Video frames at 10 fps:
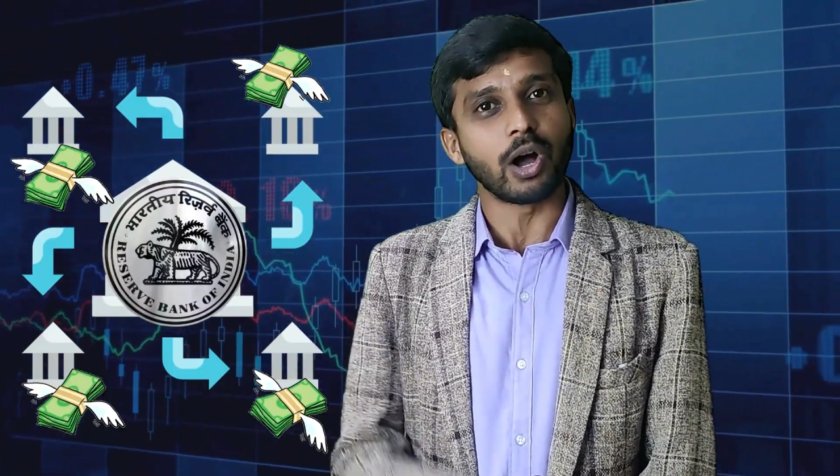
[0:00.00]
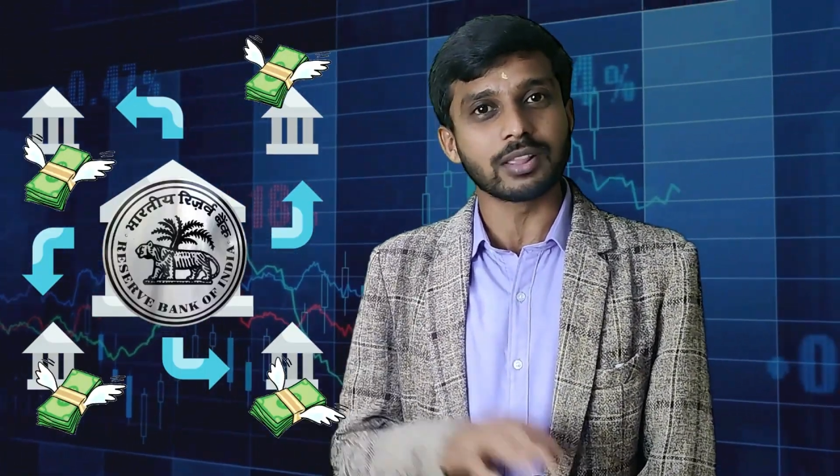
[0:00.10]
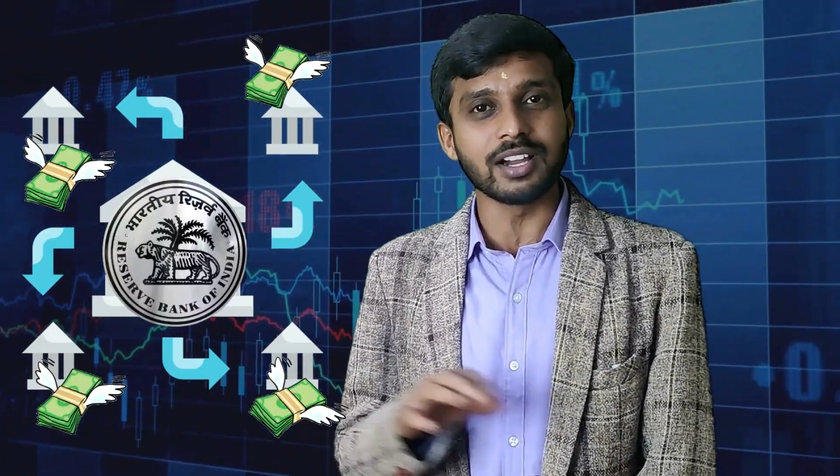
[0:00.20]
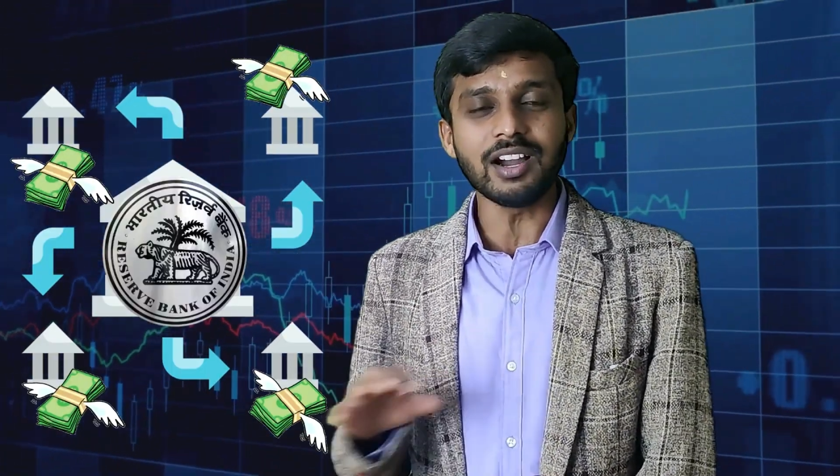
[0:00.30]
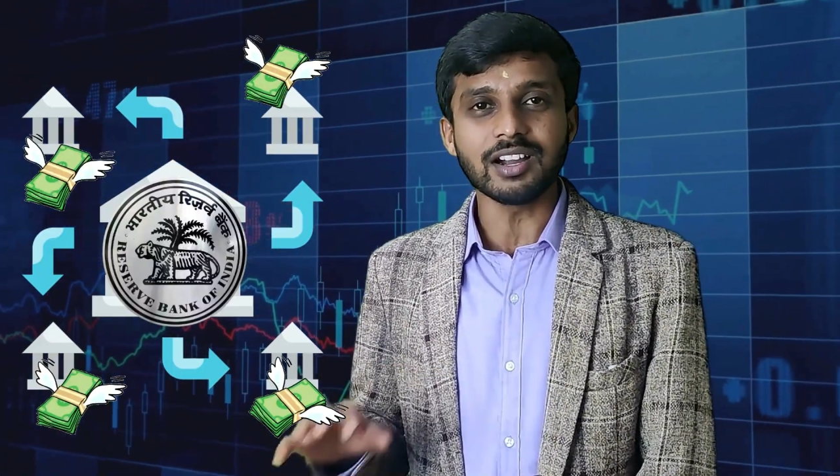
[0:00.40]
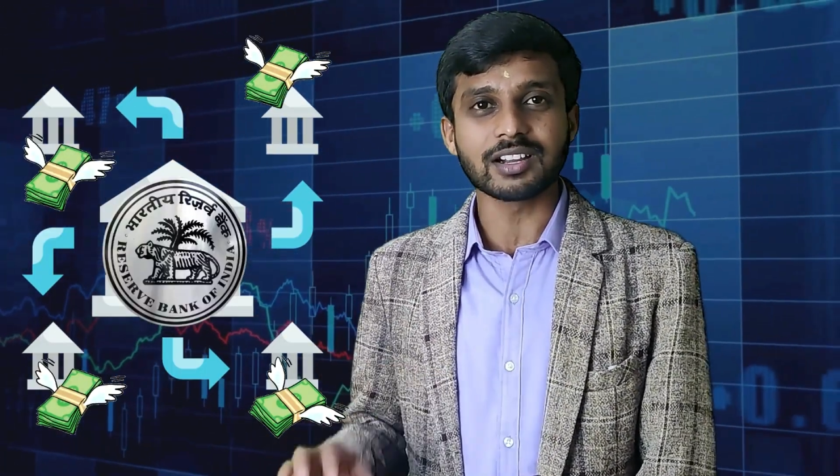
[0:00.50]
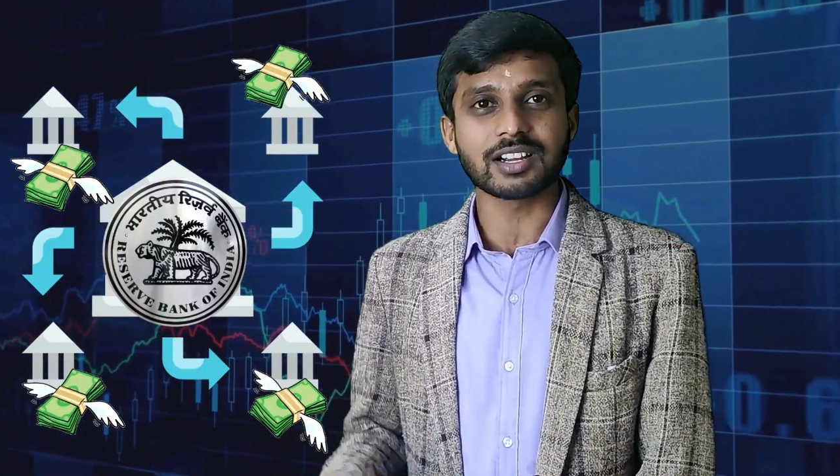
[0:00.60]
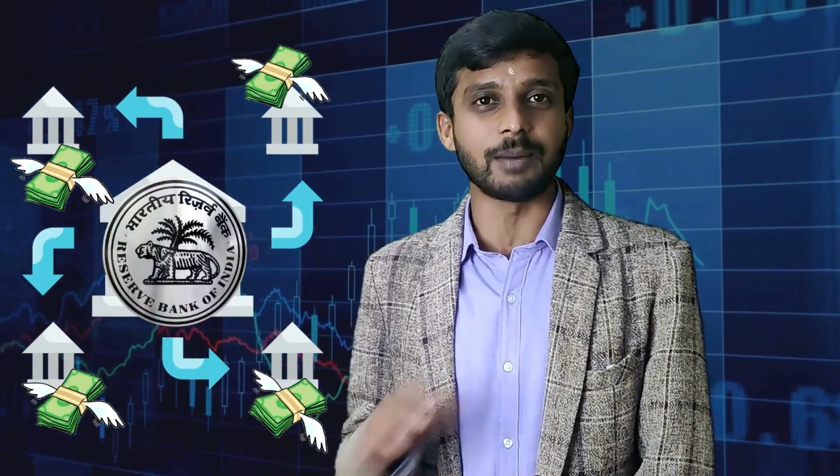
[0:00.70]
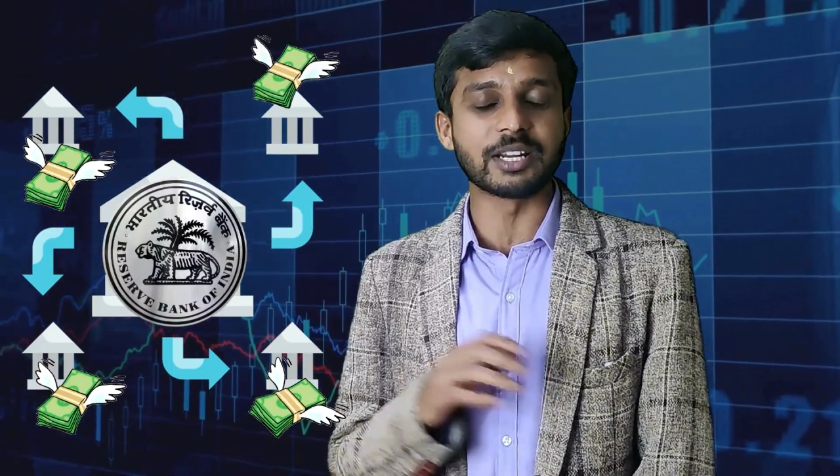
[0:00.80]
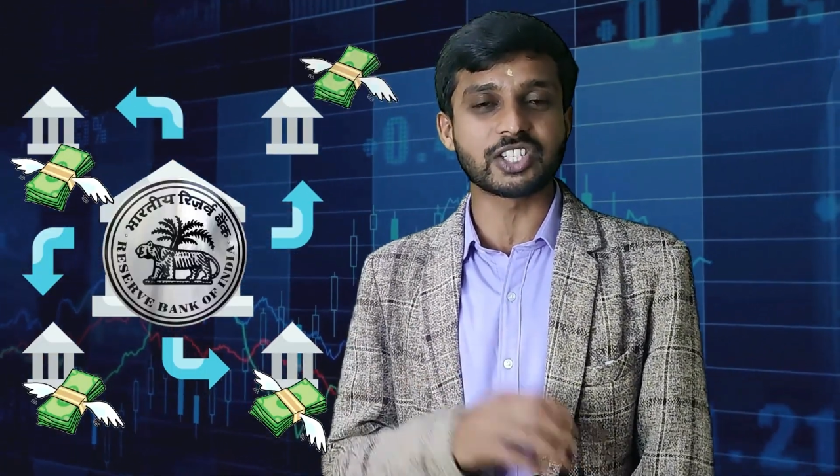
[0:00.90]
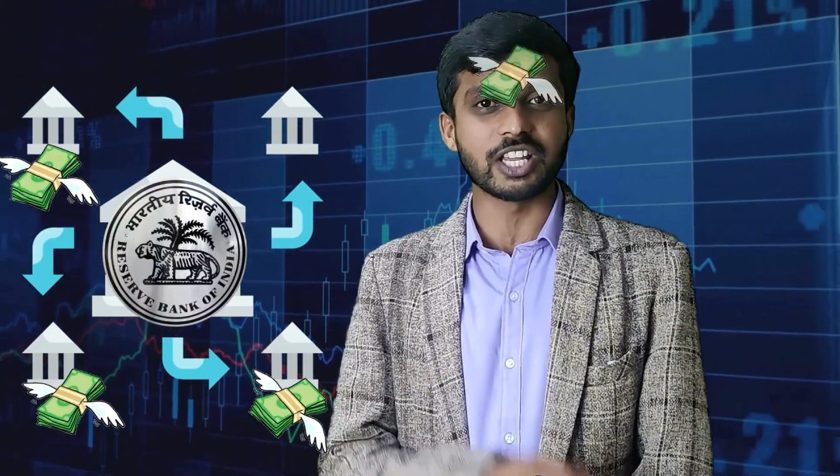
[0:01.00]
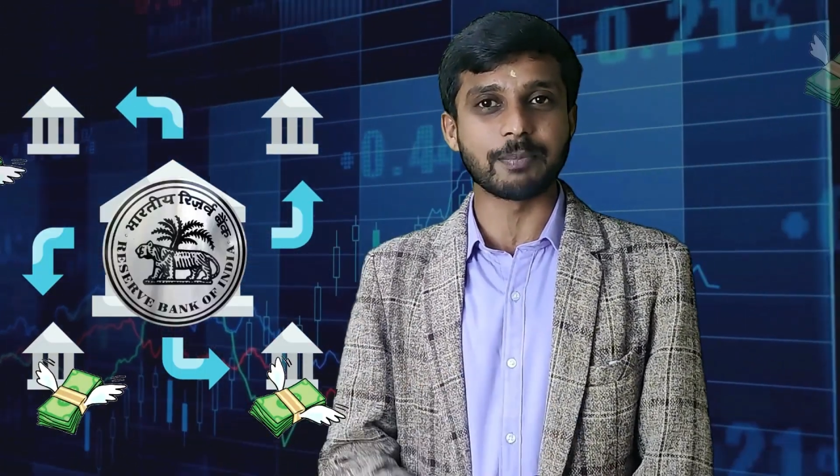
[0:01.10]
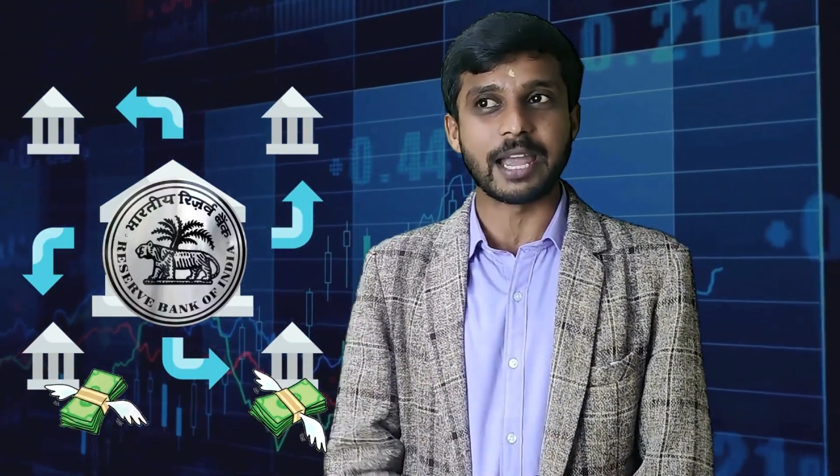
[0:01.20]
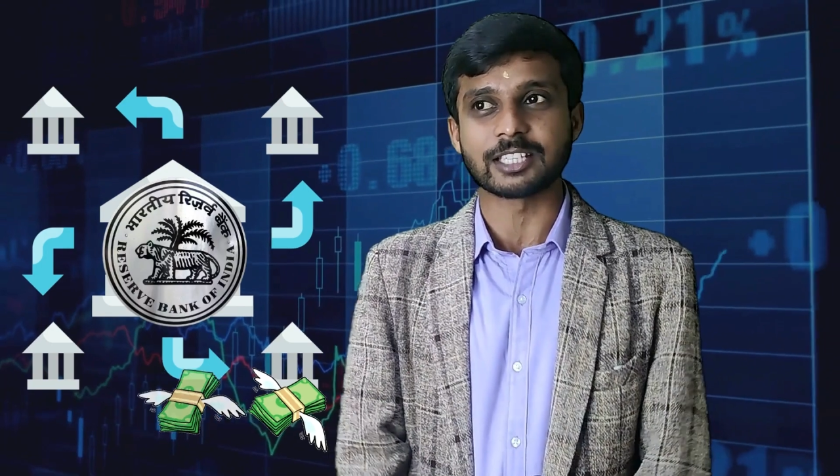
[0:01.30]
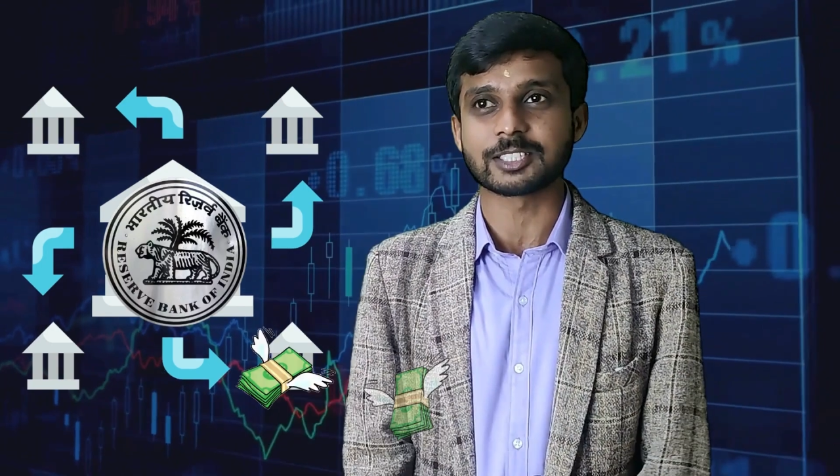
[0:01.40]
to all the
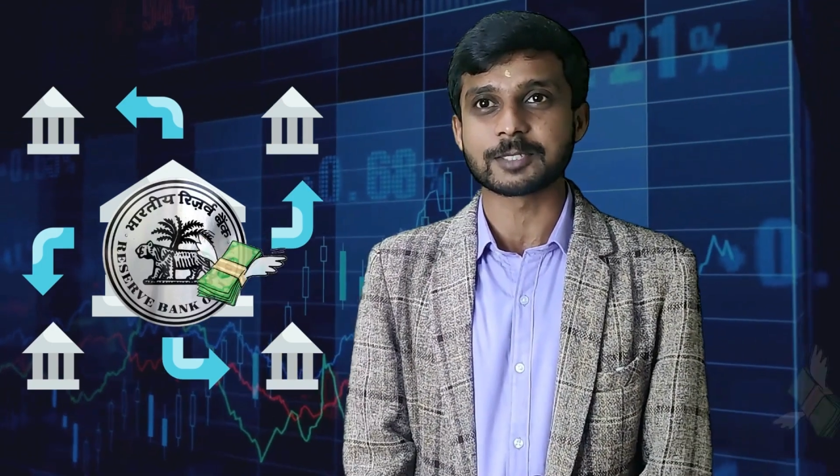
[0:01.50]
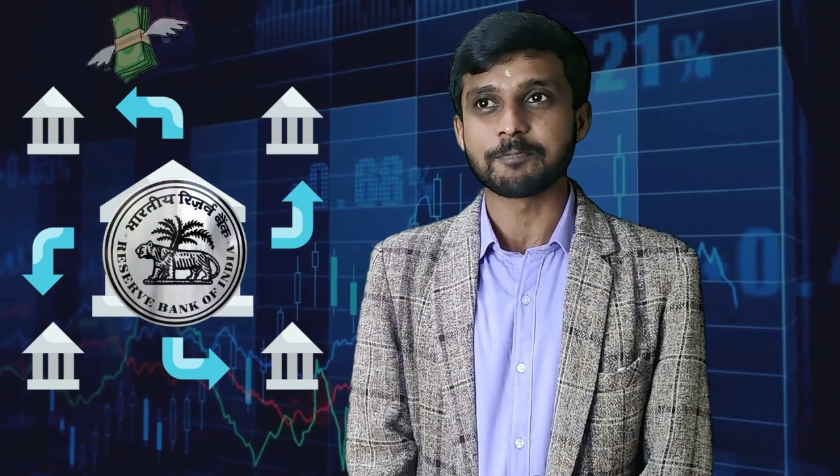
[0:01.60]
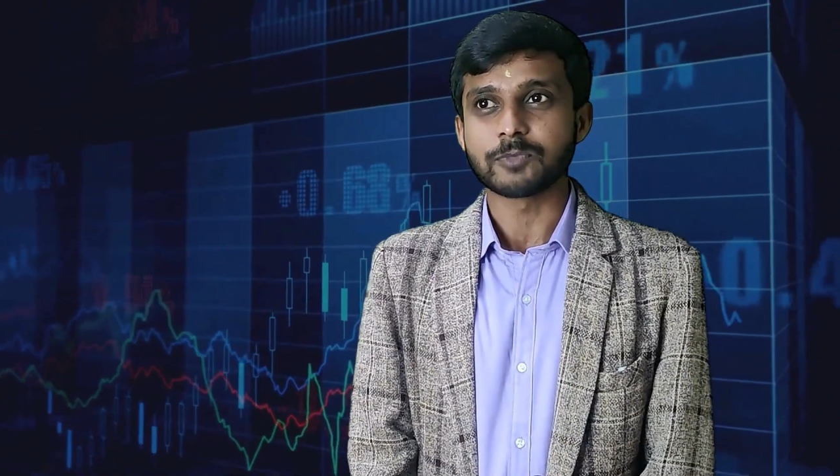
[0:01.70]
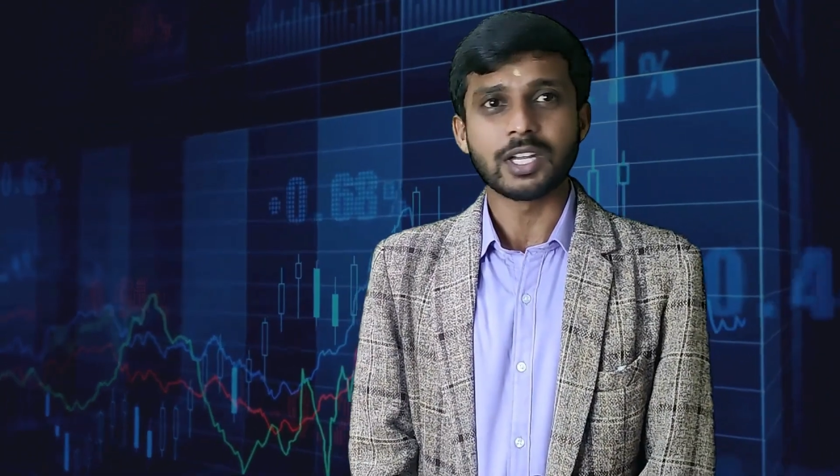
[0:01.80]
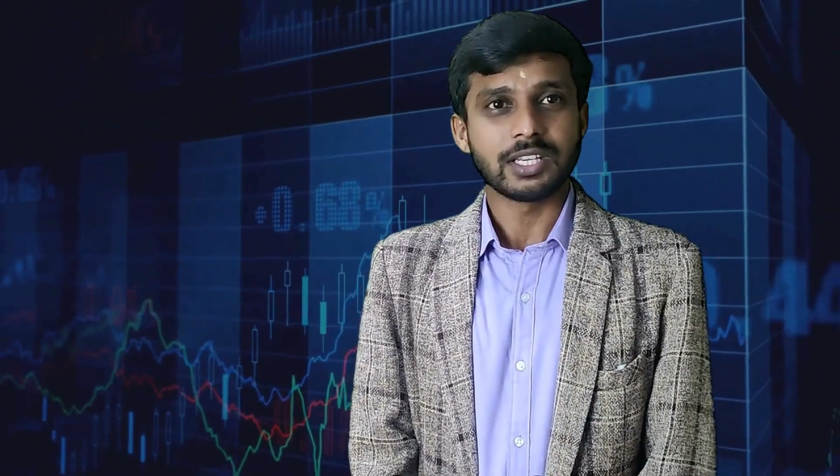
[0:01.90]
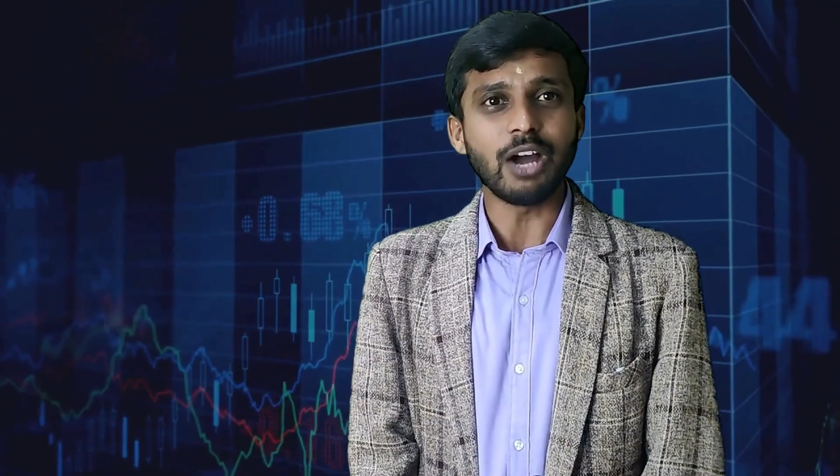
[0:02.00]
commercial banks.